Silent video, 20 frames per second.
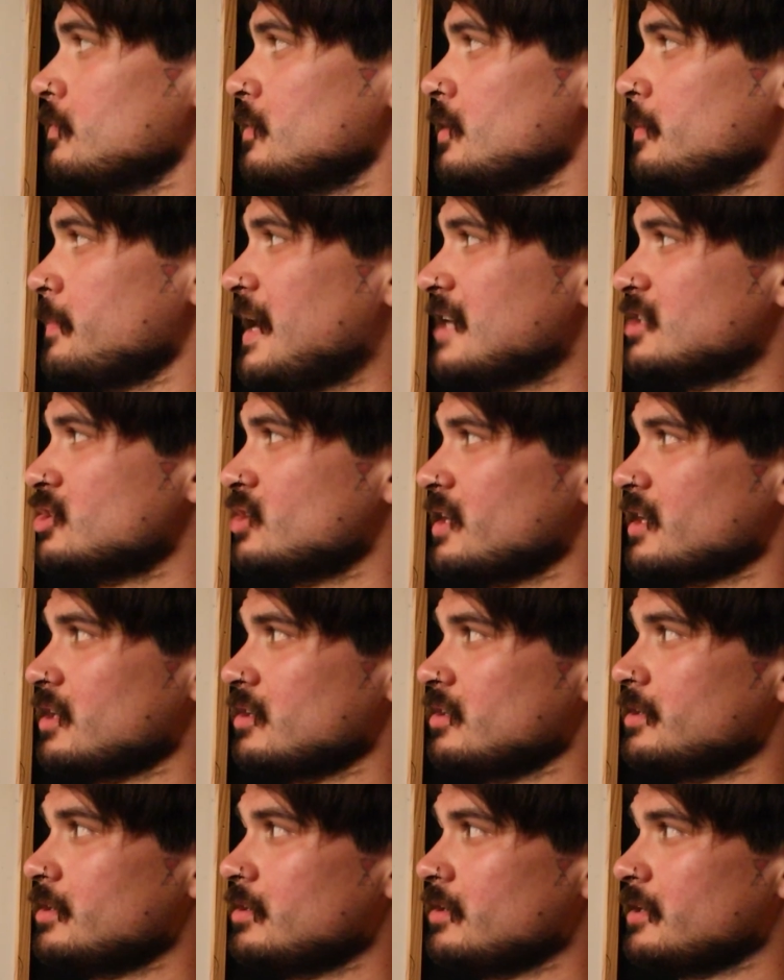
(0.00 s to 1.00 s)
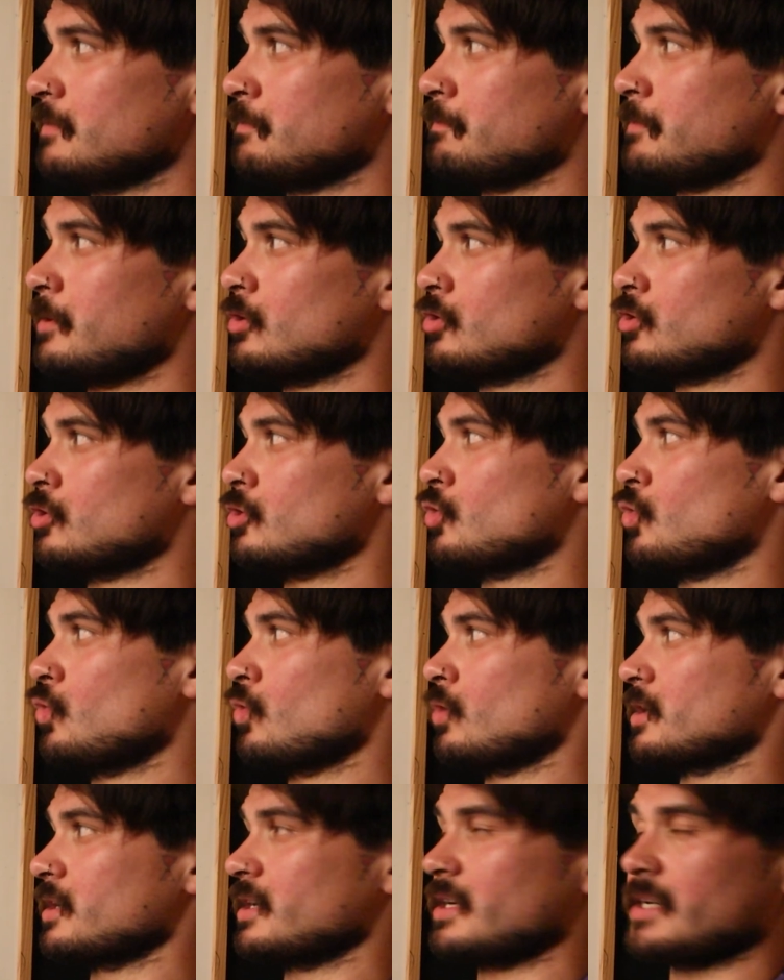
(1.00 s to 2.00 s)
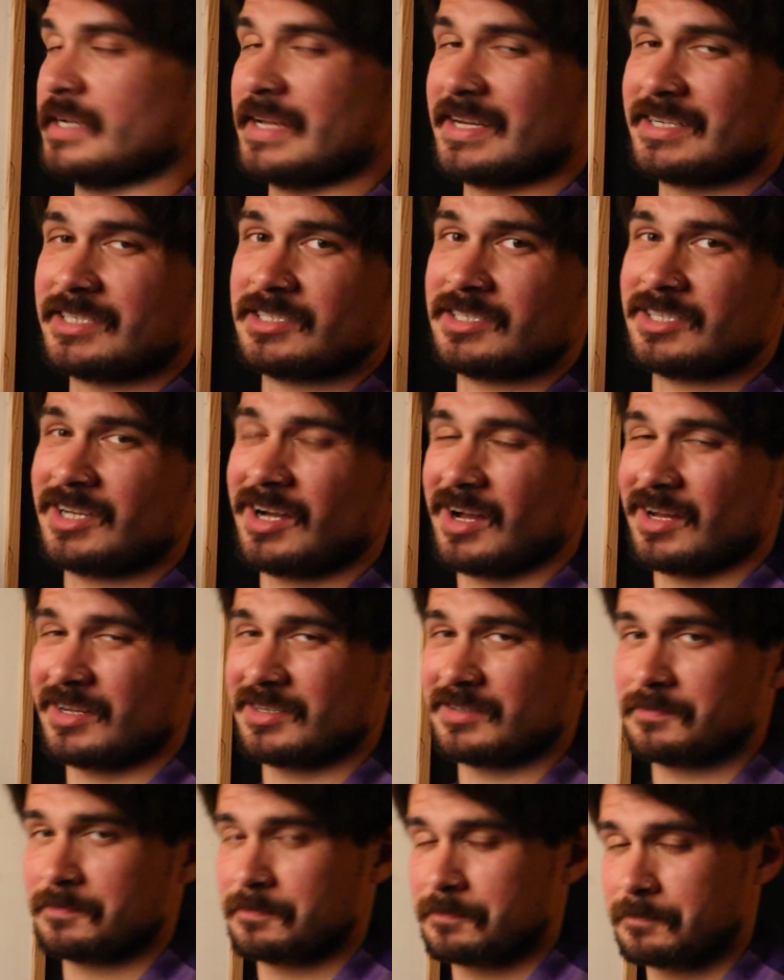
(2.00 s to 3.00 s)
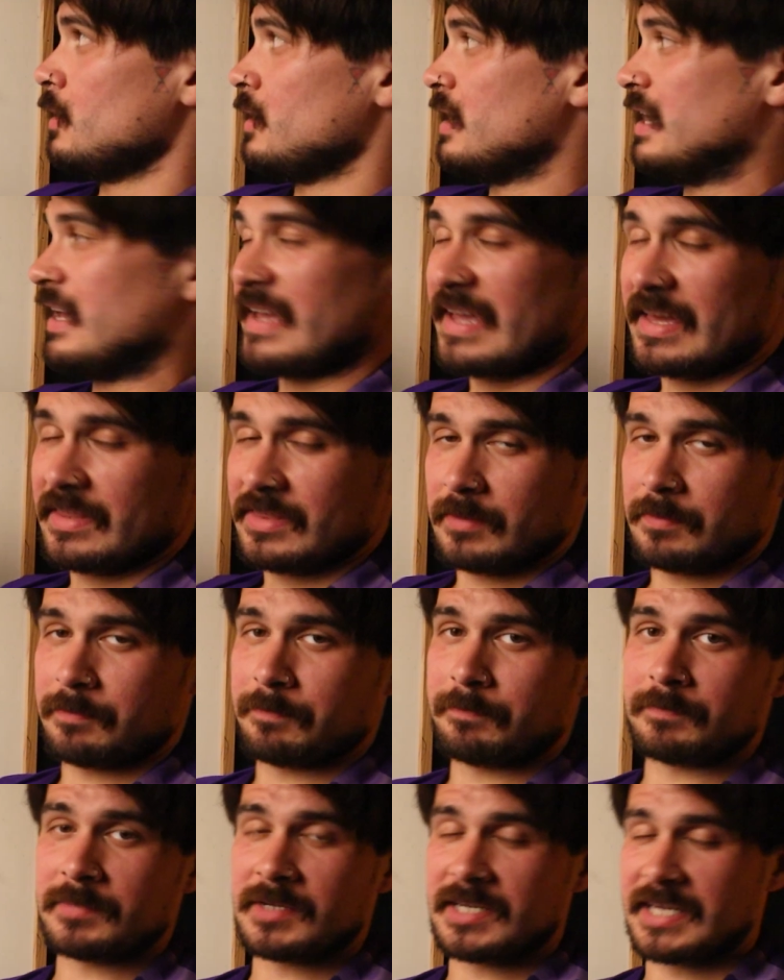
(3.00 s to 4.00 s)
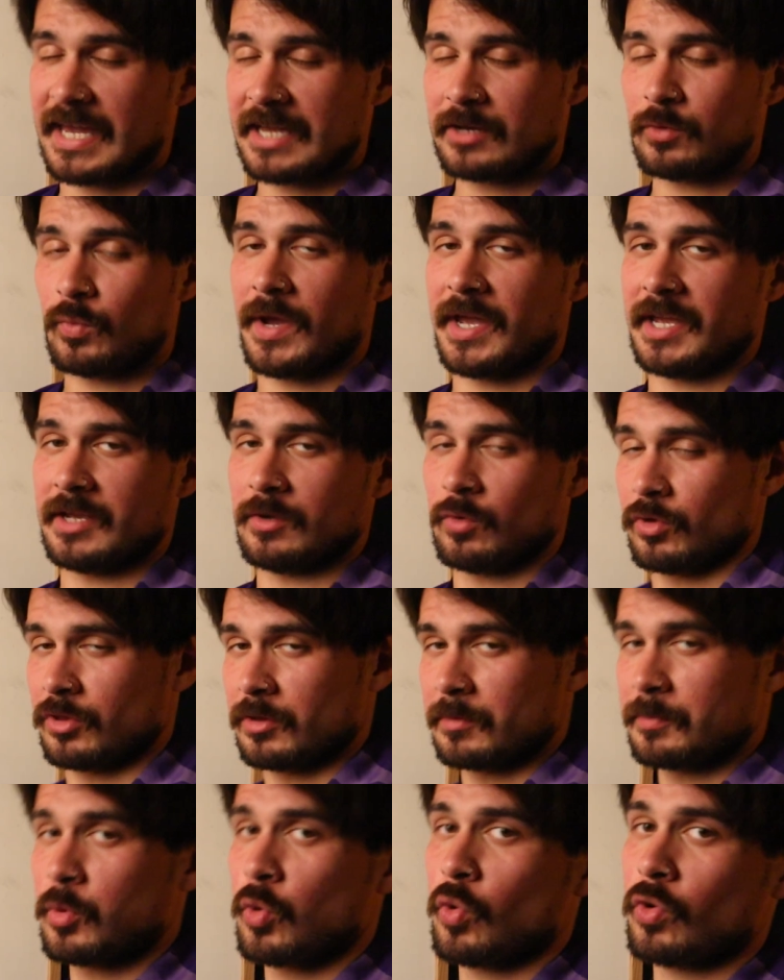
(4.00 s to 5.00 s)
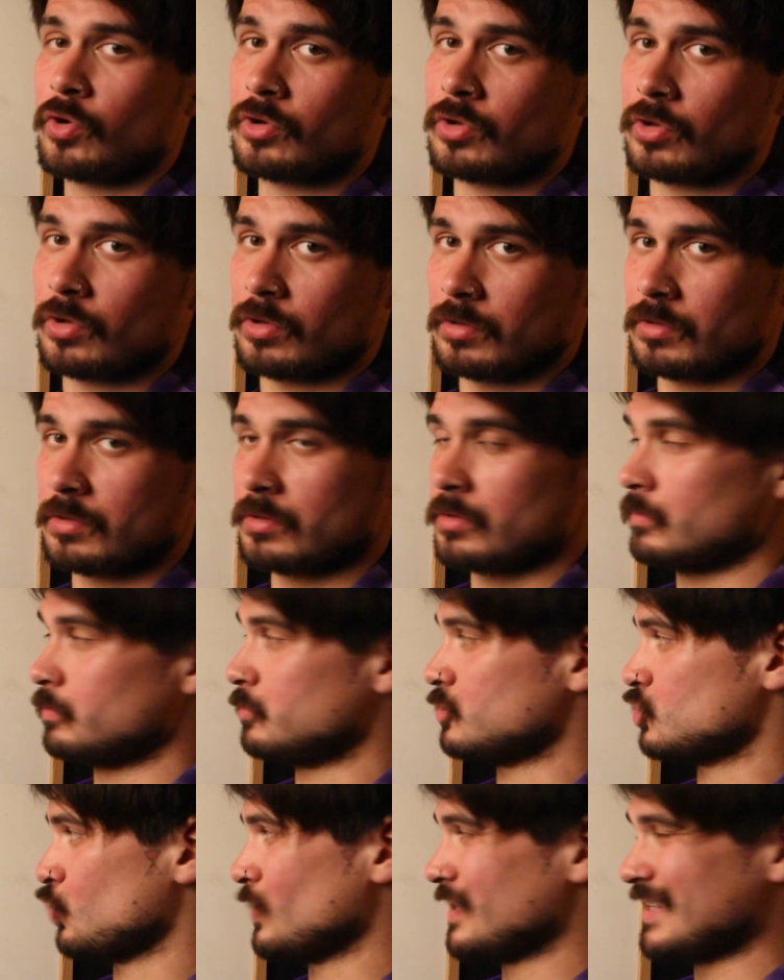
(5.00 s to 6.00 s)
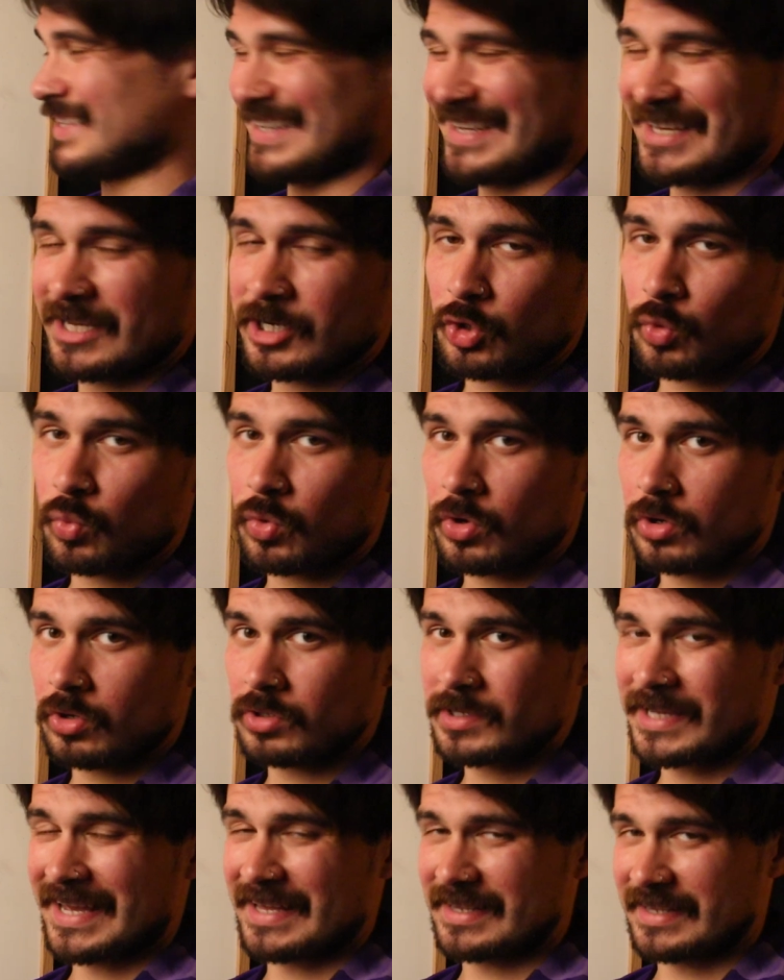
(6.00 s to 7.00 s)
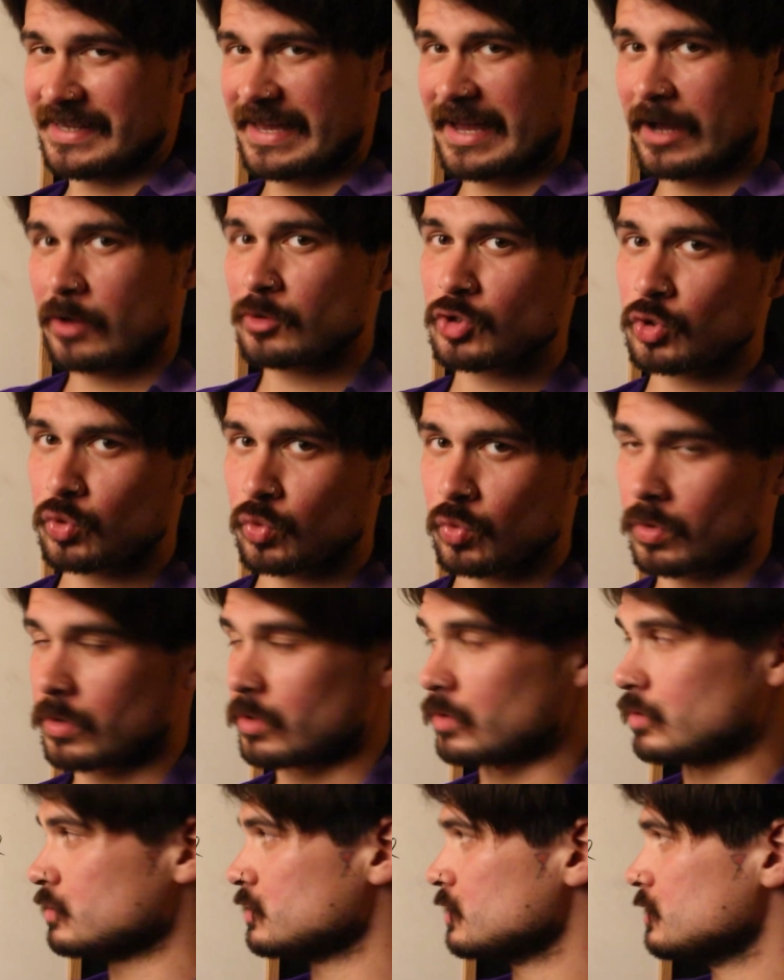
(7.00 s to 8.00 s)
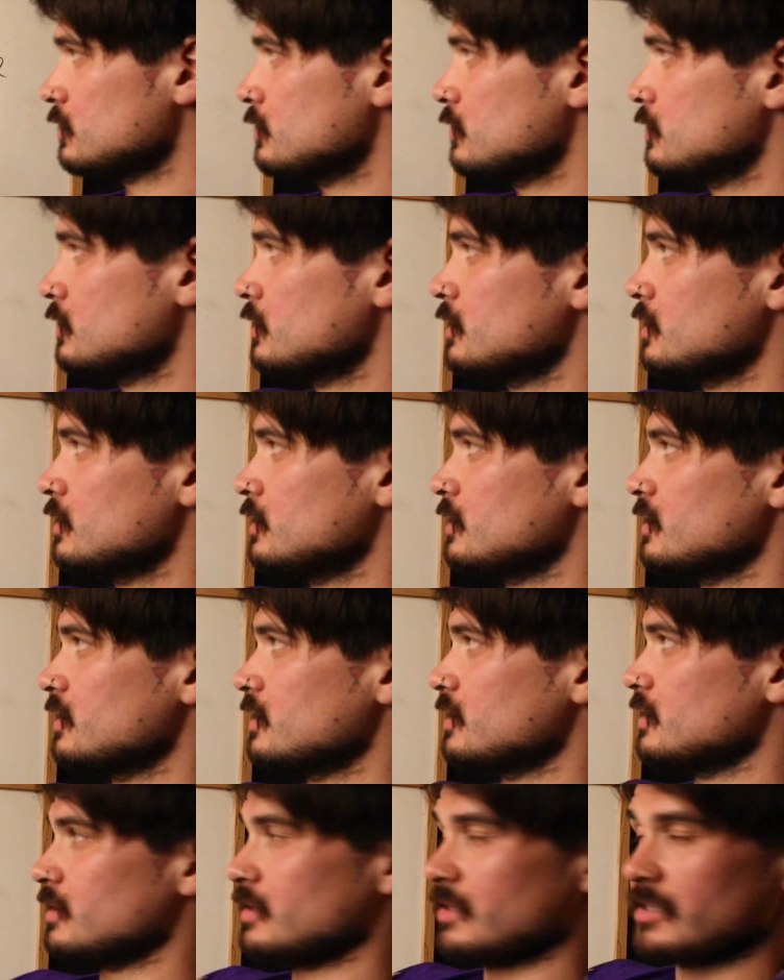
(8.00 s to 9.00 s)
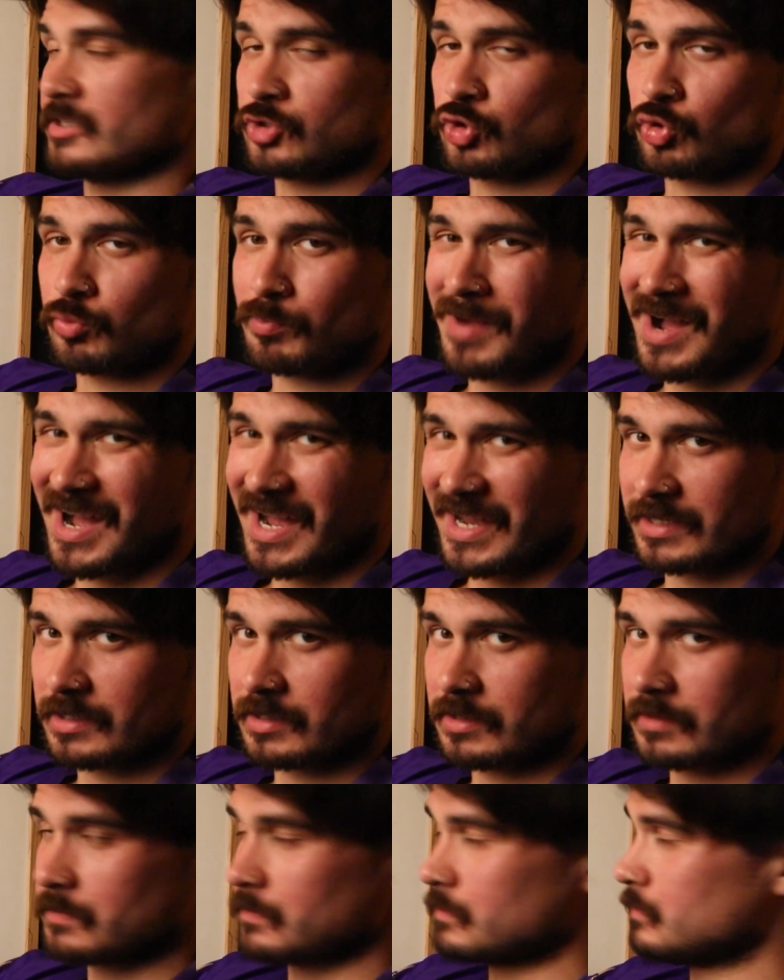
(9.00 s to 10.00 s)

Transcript: Imagine like a little umbilical cord connected to God, and the gateway or the portal between the inner world and the outer world is your mind.